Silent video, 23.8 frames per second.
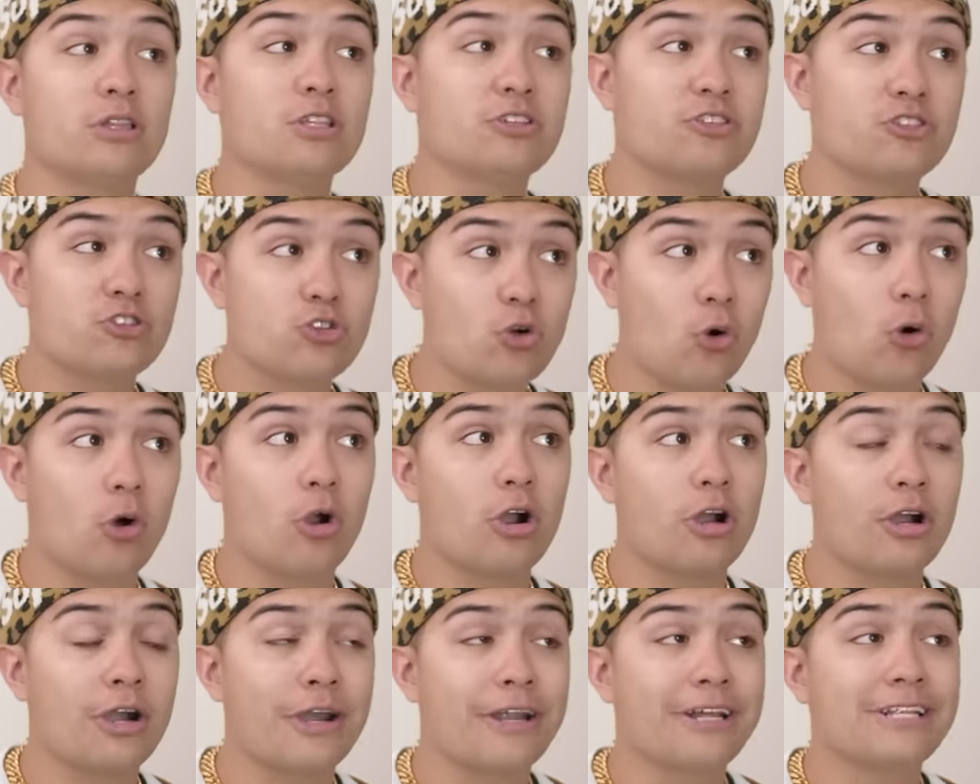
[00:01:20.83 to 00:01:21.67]
to the
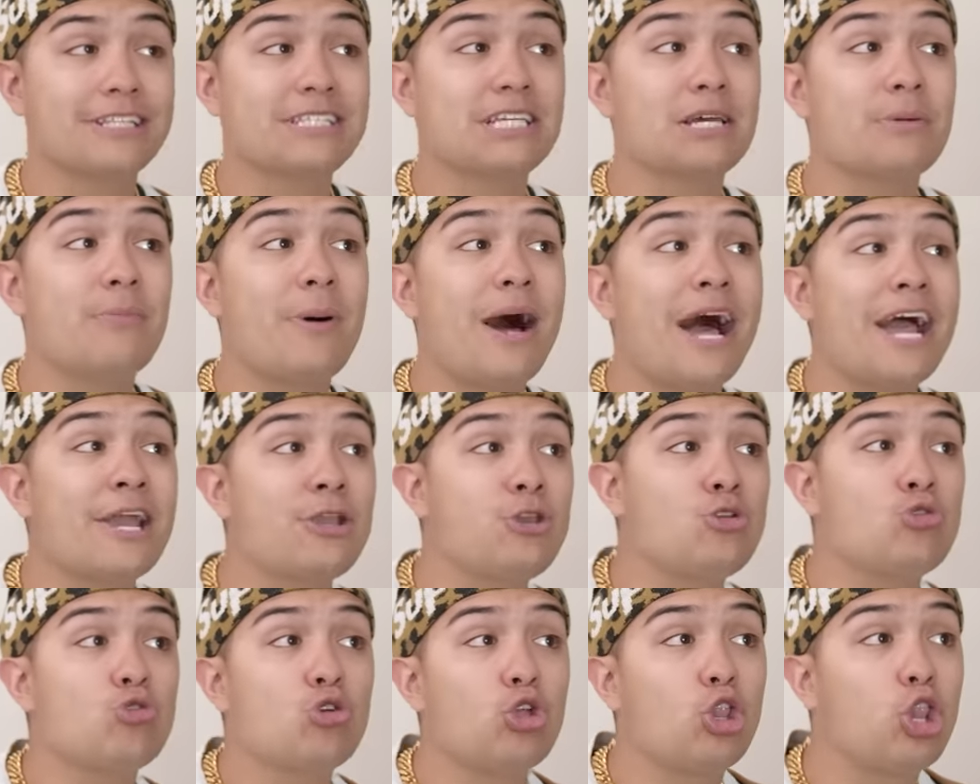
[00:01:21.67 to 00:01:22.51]
store to buy
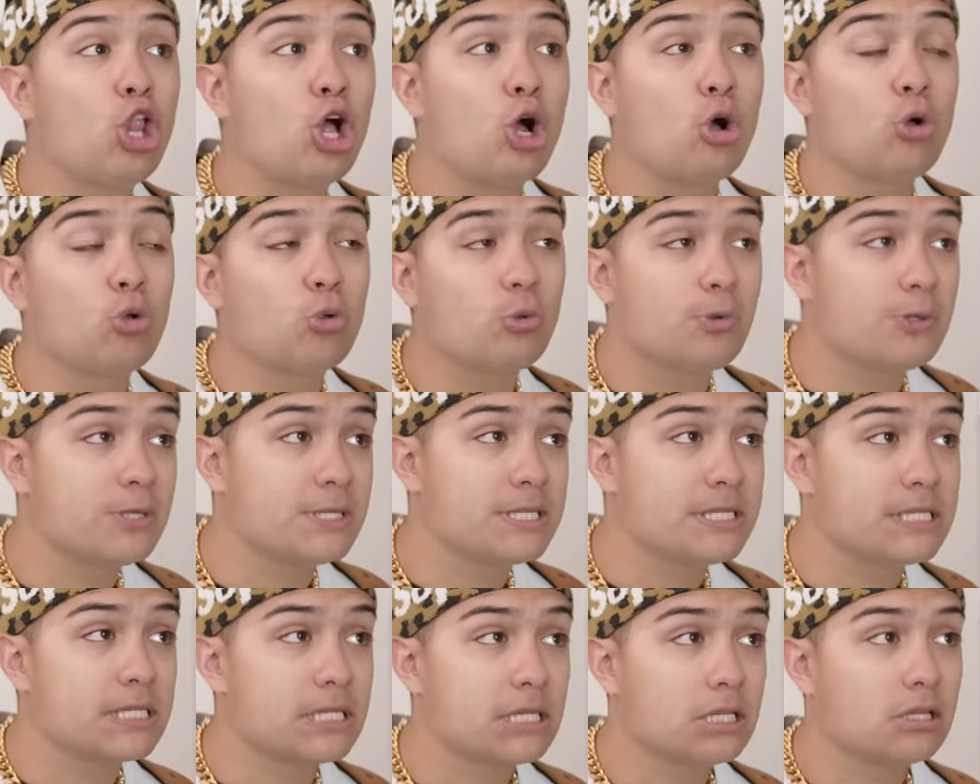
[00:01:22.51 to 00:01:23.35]
new clothes.